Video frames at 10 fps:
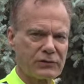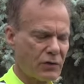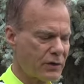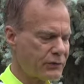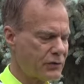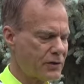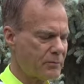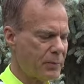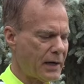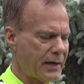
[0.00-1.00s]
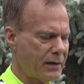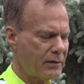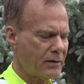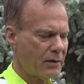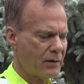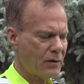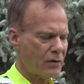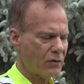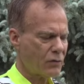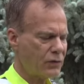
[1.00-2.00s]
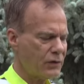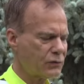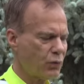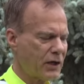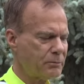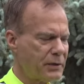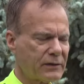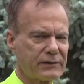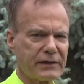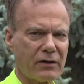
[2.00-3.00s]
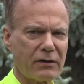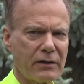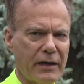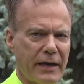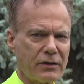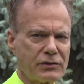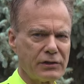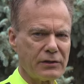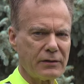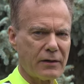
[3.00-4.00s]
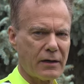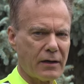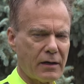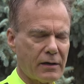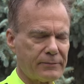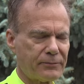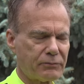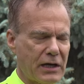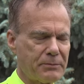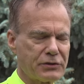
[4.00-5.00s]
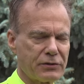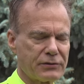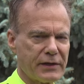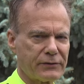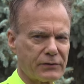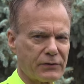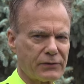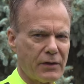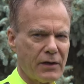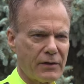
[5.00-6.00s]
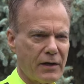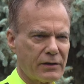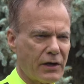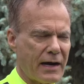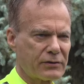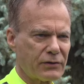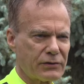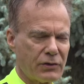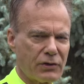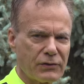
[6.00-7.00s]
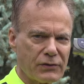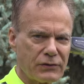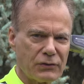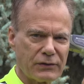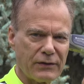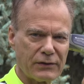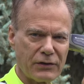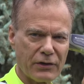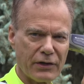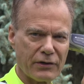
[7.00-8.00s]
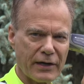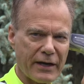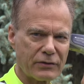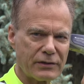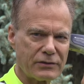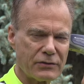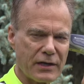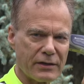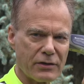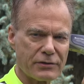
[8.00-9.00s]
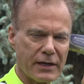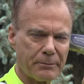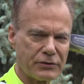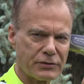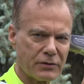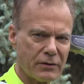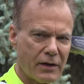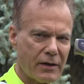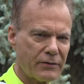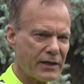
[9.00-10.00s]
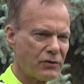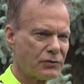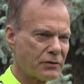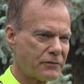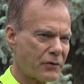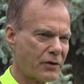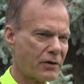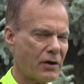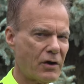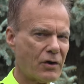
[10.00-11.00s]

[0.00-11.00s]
stores, you can buy these one-pixel energy temperature sensors. Doctors and nurses use these in your ear now to get your temperature. They use it for